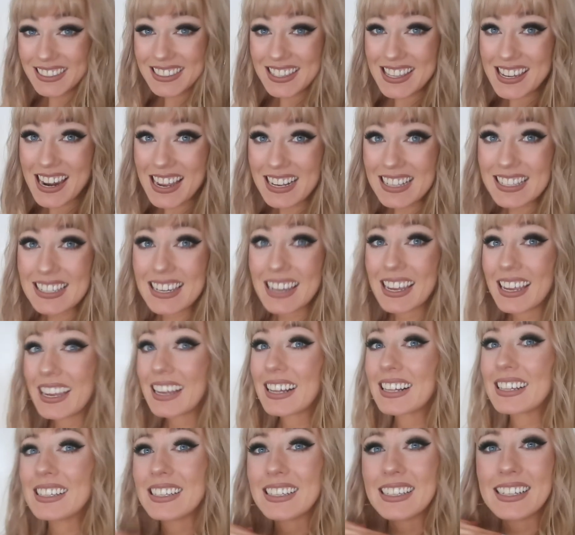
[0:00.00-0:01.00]
The next
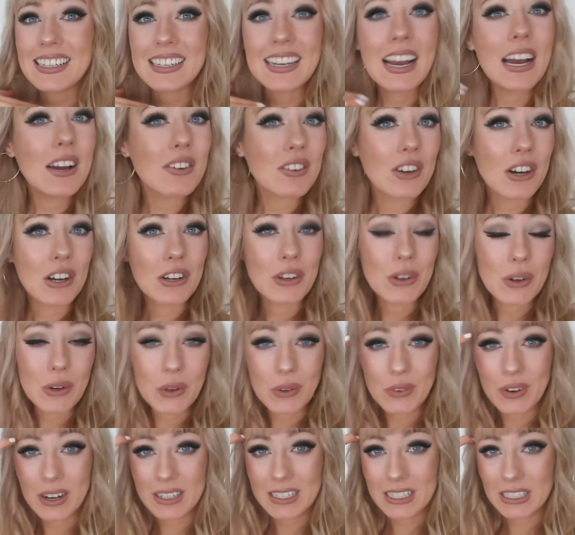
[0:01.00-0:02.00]
day, clearly I've gotten
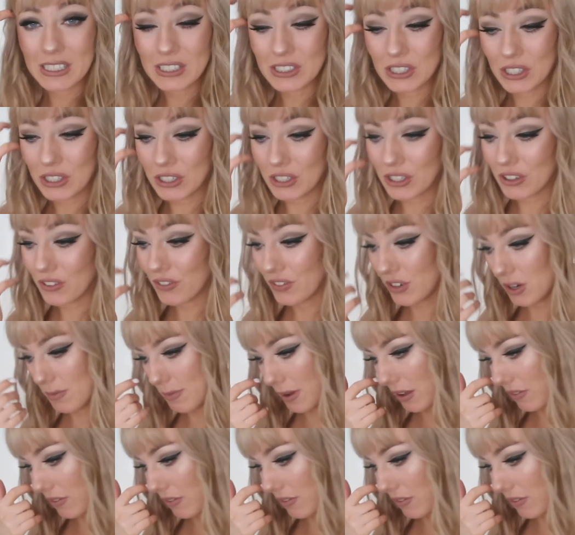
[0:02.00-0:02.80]
all ready to film